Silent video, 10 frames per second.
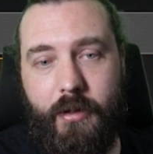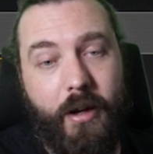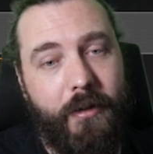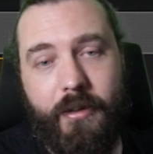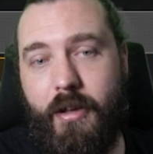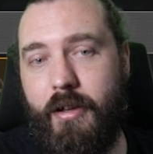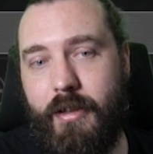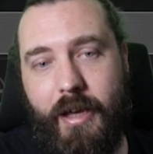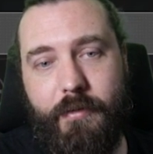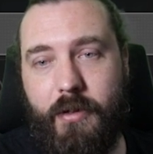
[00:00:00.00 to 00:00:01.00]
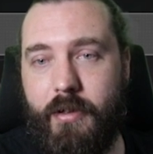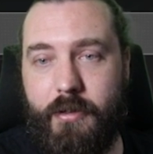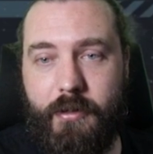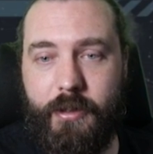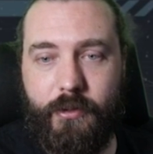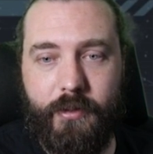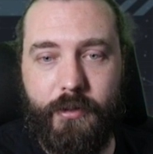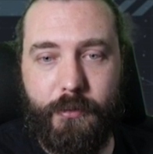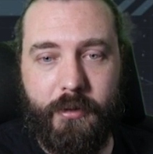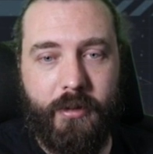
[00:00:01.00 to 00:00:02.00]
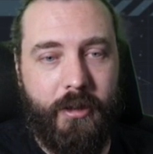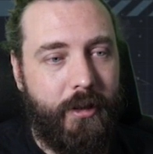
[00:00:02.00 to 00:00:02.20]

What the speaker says: No, they haven't got it correct on this one.